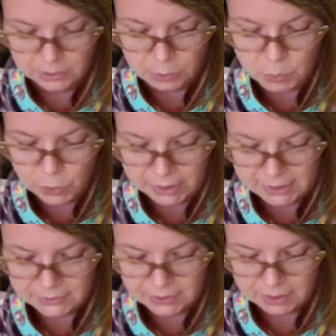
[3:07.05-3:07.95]
The
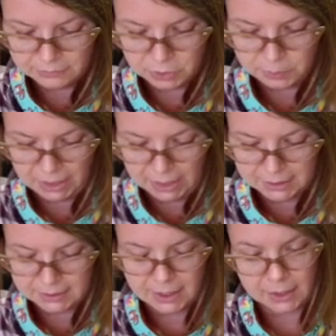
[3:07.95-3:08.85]
morning sun of
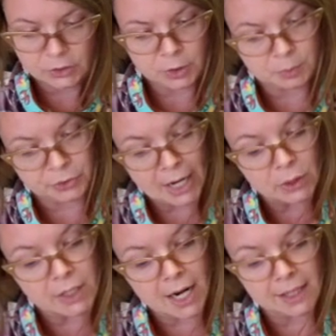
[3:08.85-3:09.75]
Japan touched
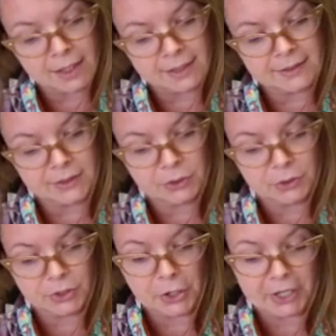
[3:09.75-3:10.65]
brown highlights in her
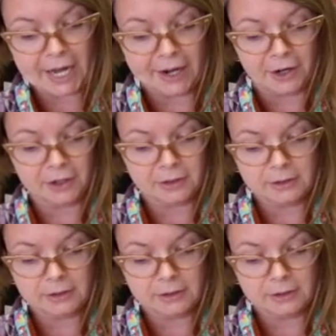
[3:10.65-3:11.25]
dark hair.